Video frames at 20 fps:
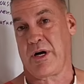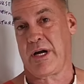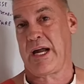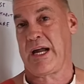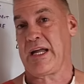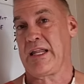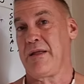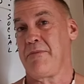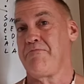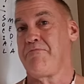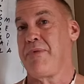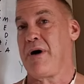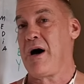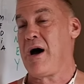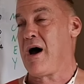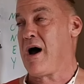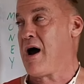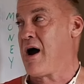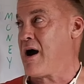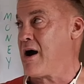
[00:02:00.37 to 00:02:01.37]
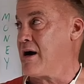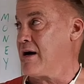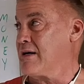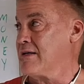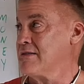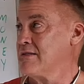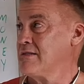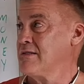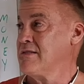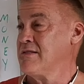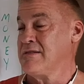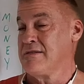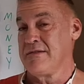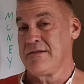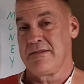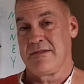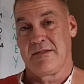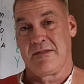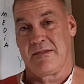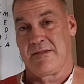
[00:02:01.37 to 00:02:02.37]
working in the bar,
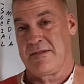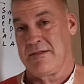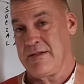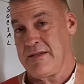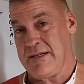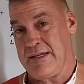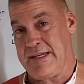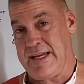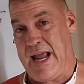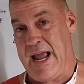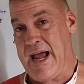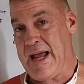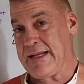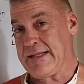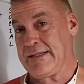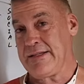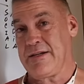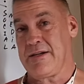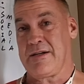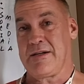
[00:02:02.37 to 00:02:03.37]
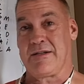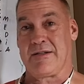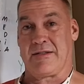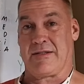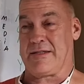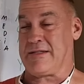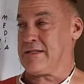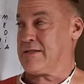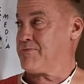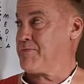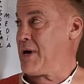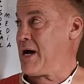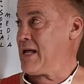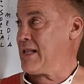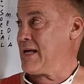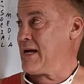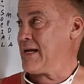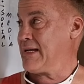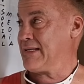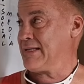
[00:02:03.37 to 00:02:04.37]
dancers,
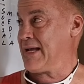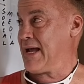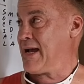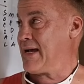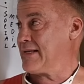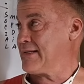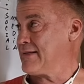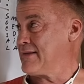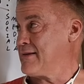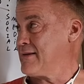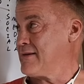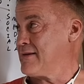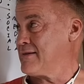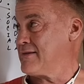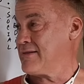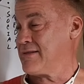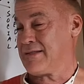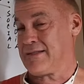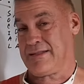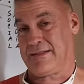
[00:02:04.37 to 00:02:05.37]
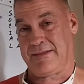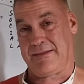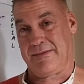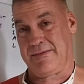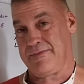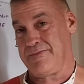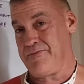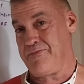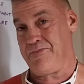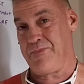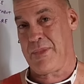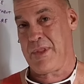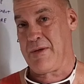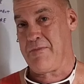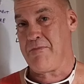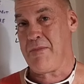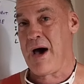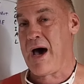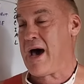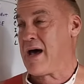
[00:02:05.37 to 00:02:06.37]
spotlight dancers,
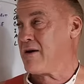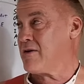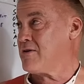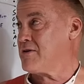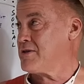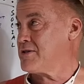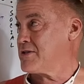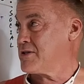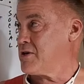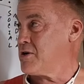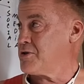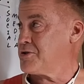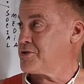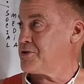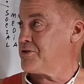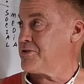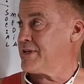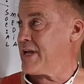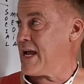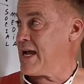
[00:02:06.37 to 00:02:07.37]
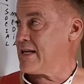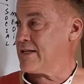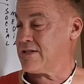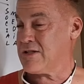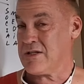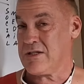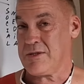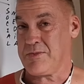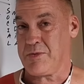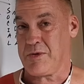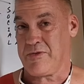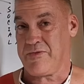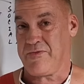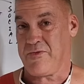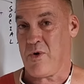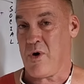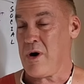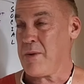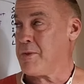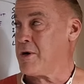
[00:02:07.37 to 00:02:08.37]
models, cultural dancers,
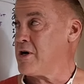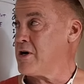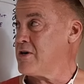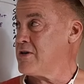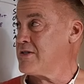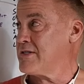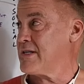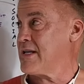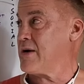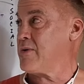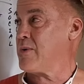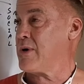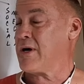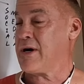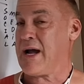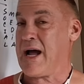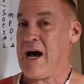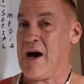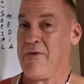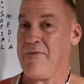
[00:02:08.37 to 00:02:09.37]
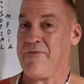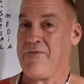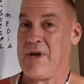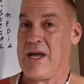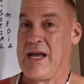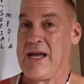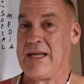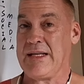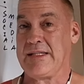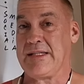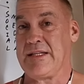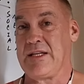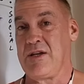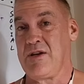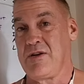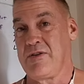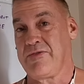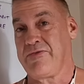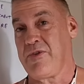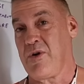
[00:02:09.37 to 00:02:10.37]
performers, they wear outfits,
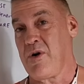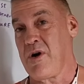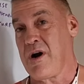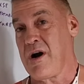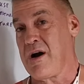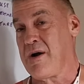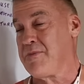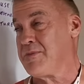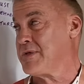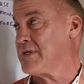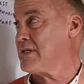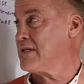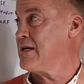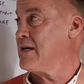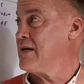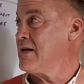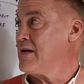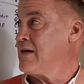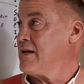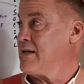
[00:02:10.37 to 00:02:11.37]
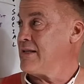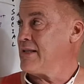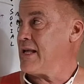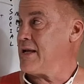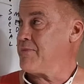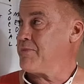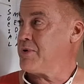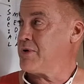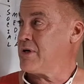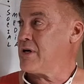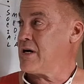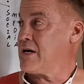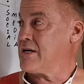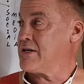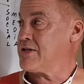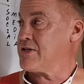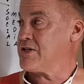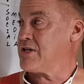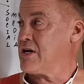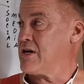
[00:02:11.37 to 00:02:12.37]
uniforms, they put
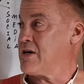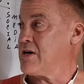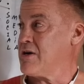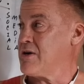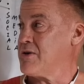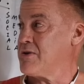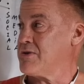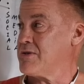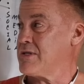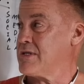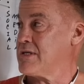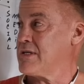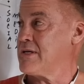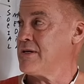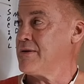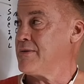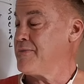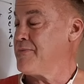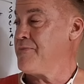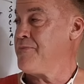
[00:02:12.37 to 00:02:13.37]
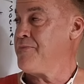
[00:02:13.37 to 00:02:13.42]
on shows.